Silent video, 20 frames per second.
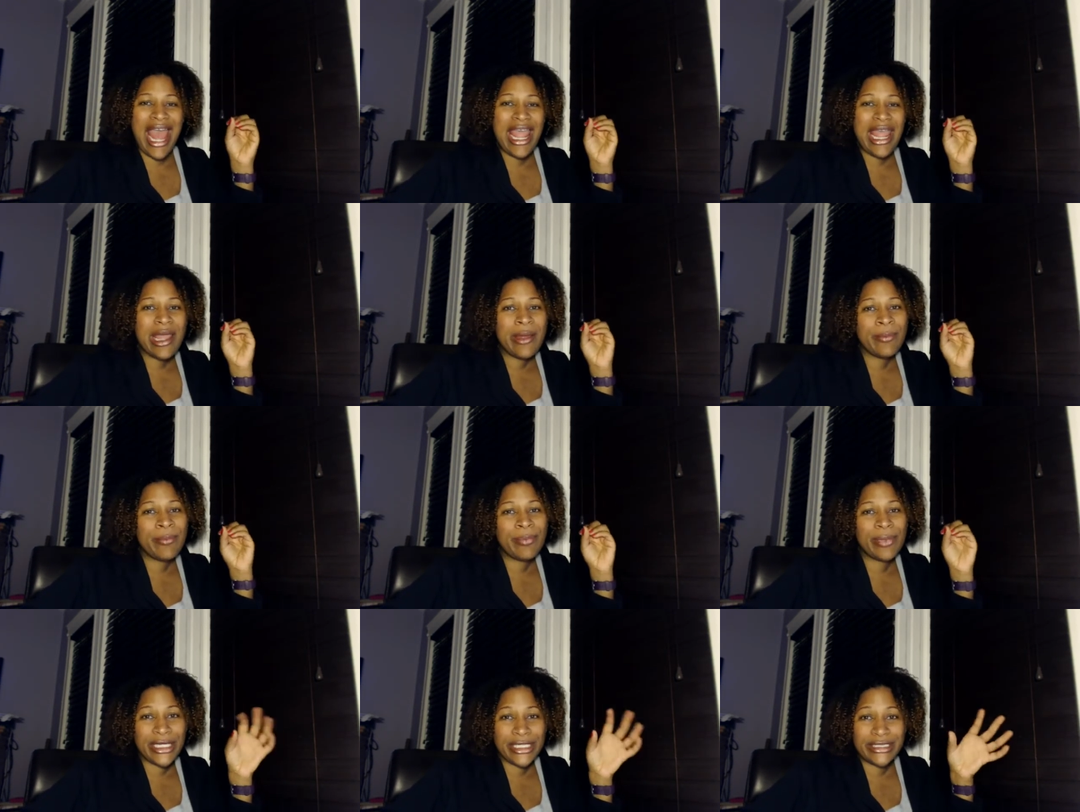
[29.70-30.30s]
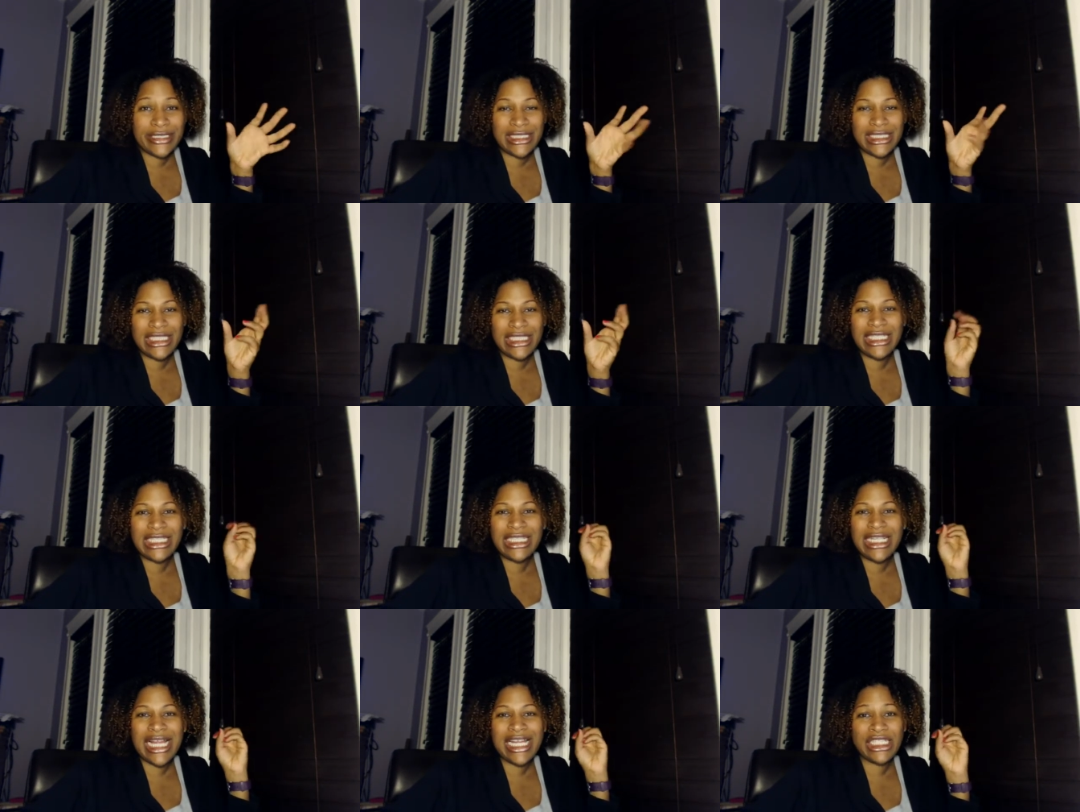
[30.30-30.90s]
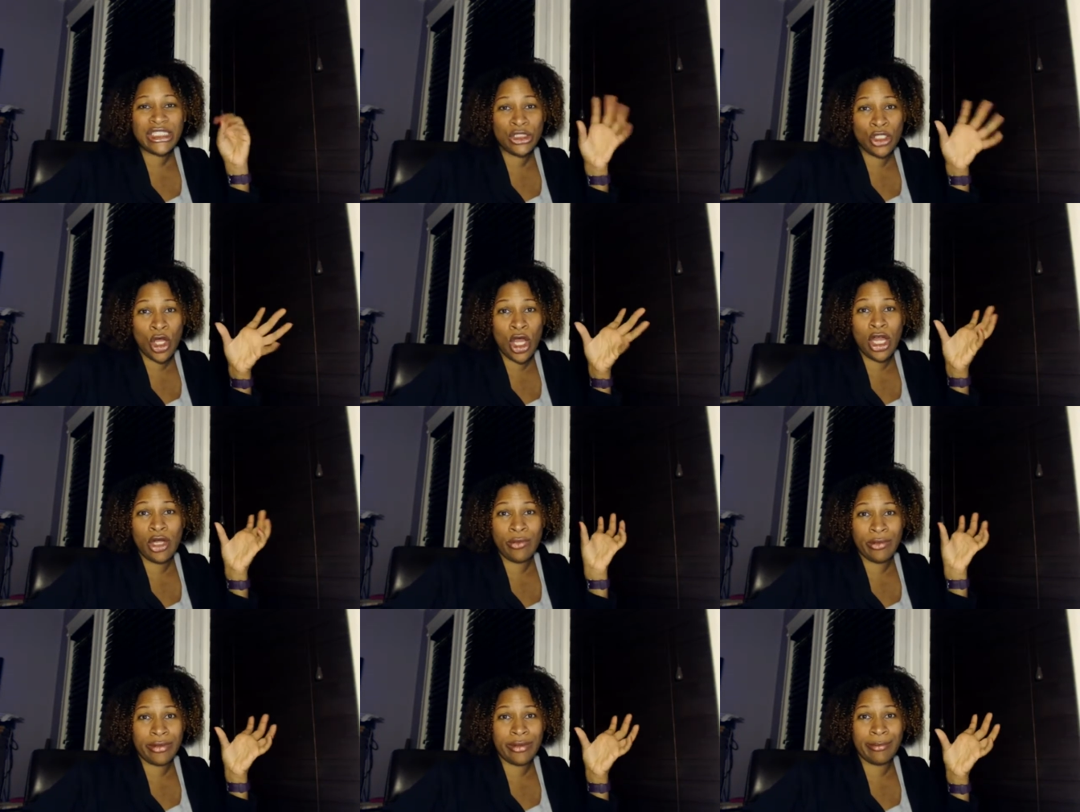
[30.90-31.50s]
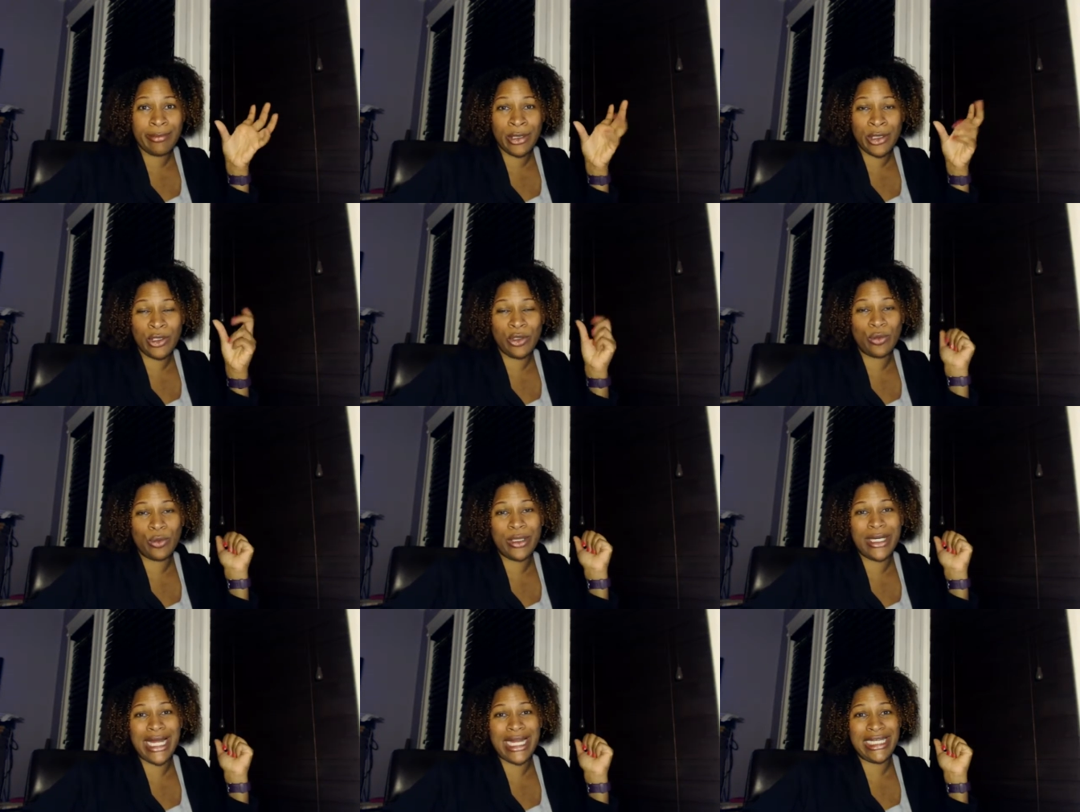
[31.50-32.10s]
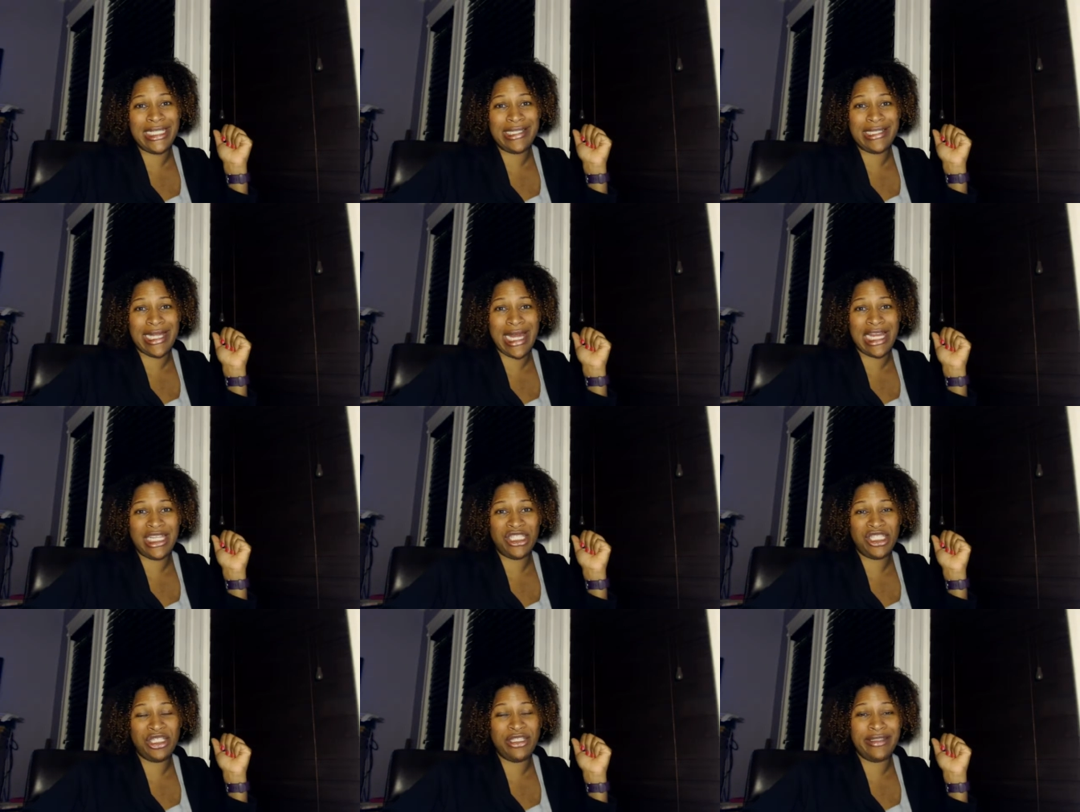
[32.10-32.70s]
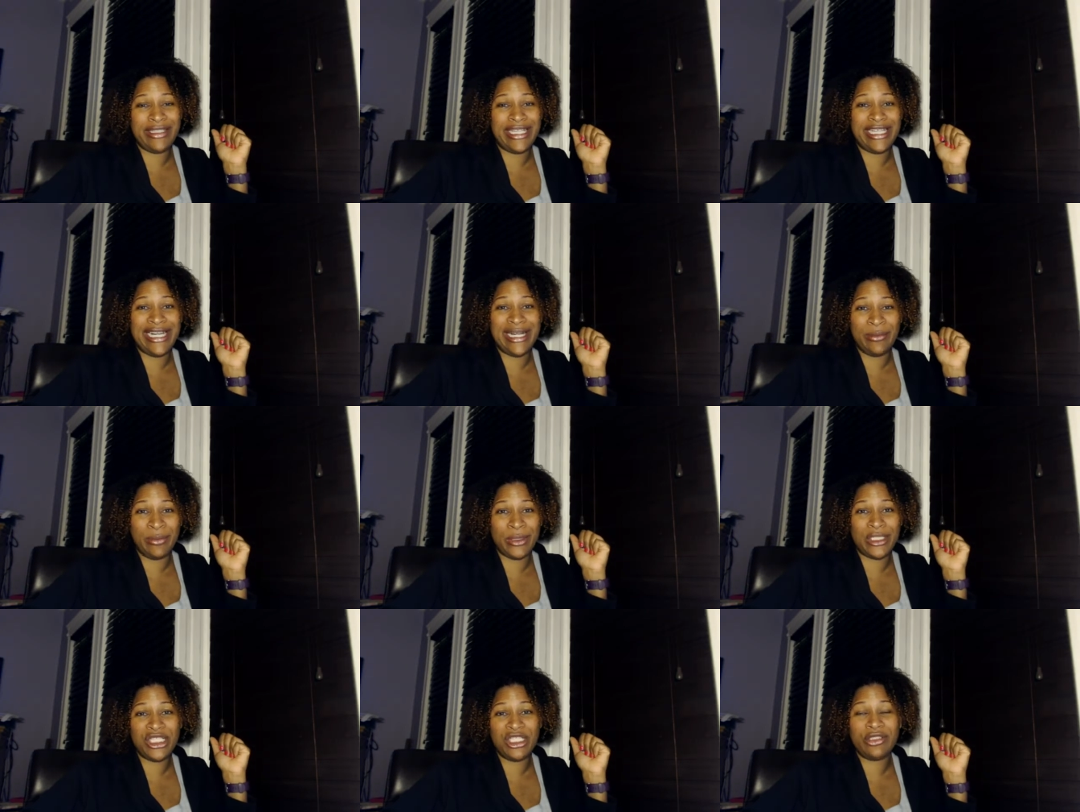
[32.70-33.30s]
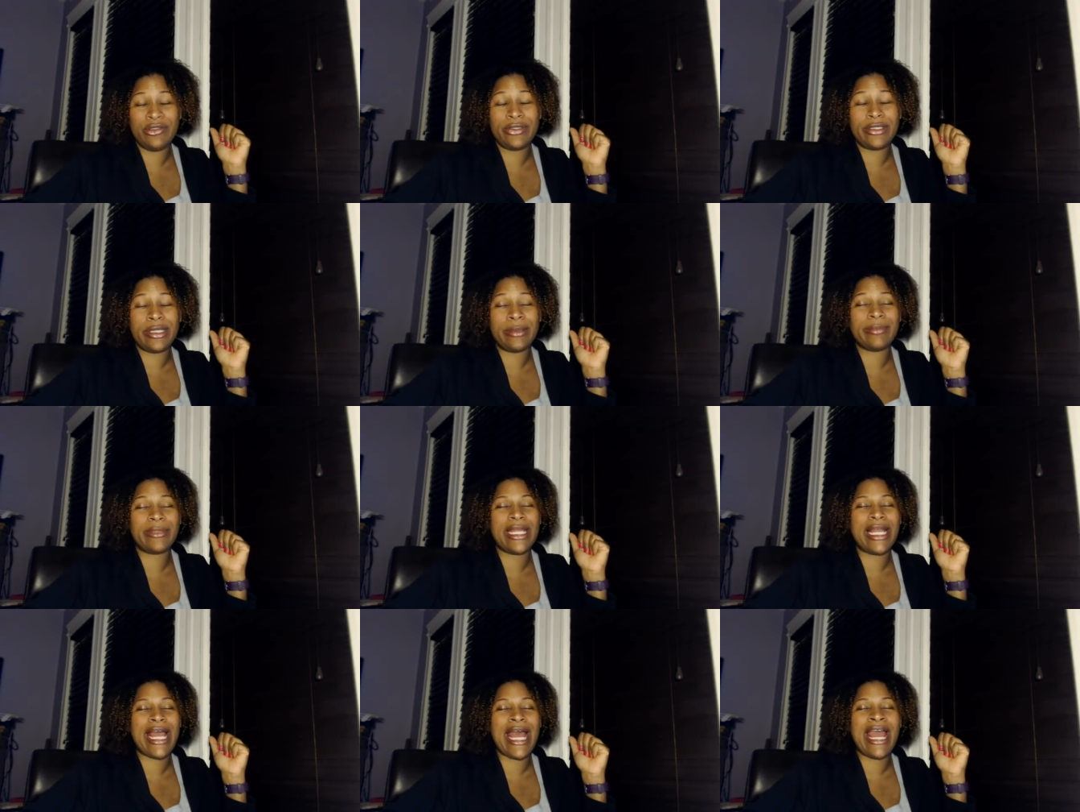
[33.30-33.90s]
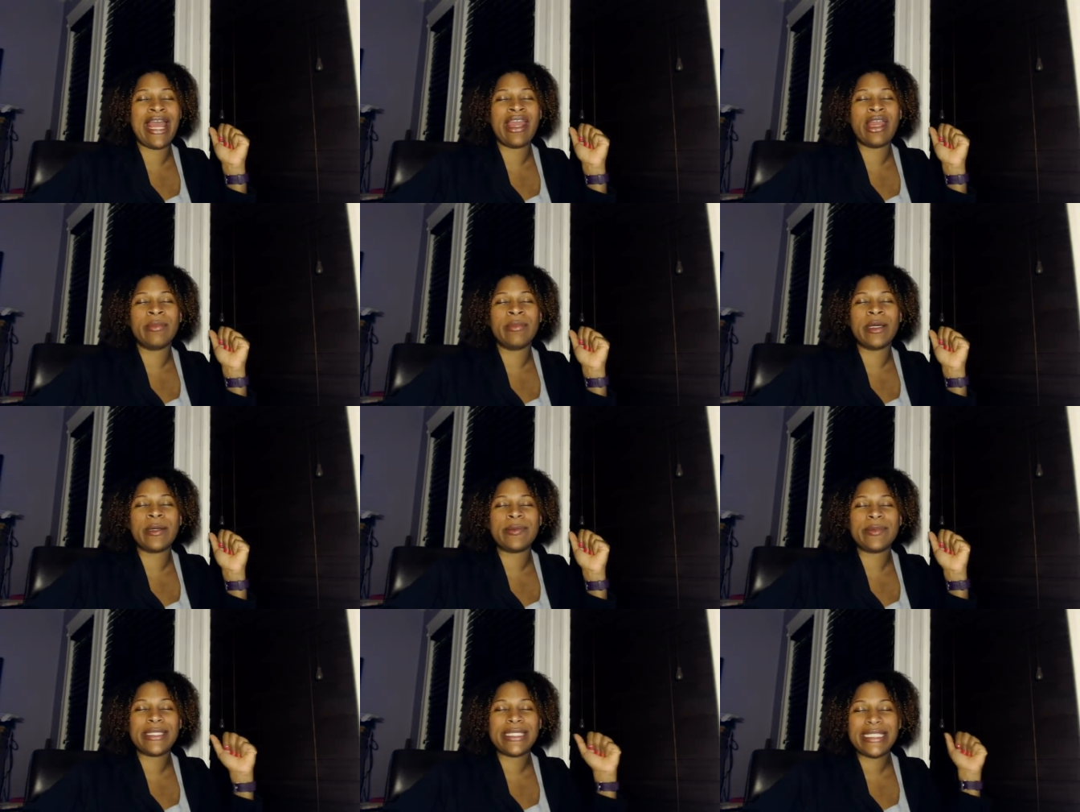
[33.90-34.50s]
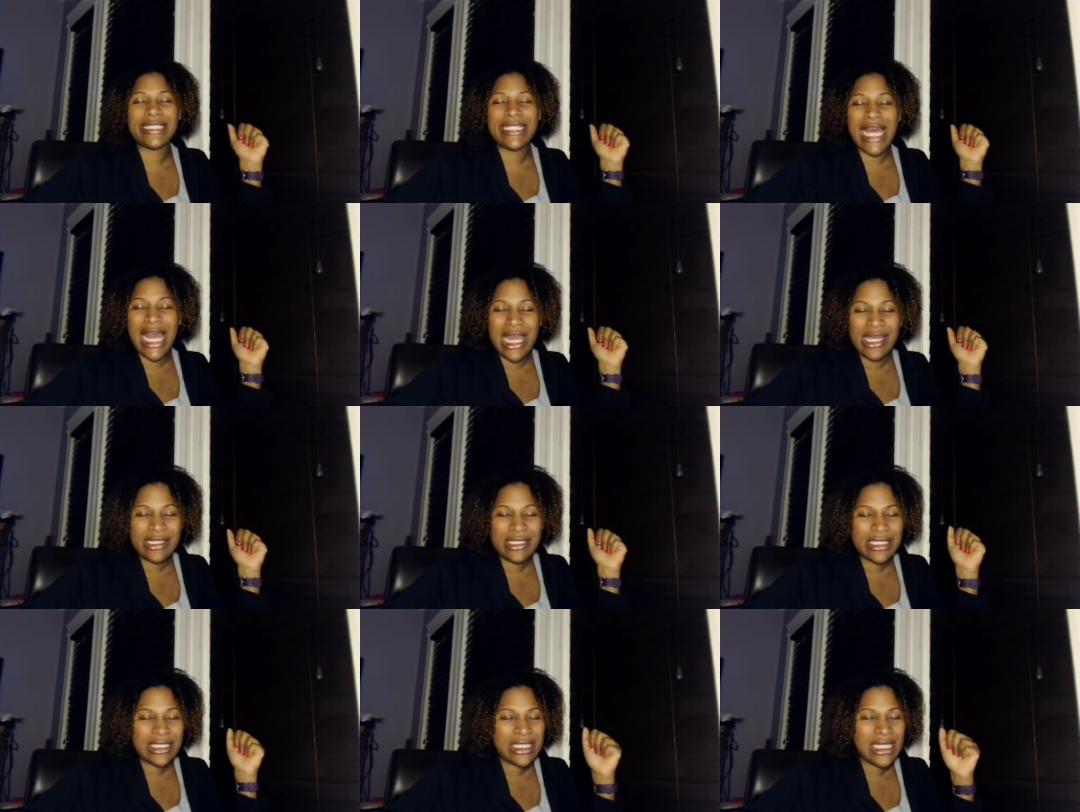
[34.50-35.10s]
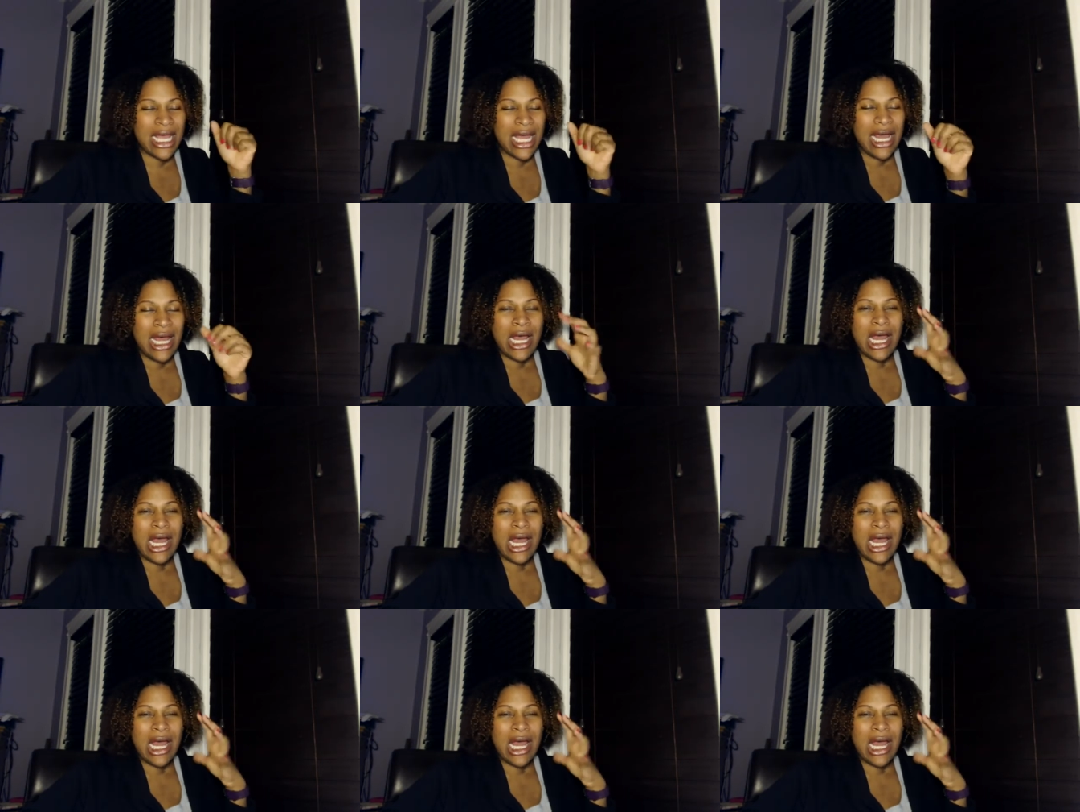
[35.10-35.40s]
I am personally like a dog with a bone when I decide to, that I want to do something. I am obsessed.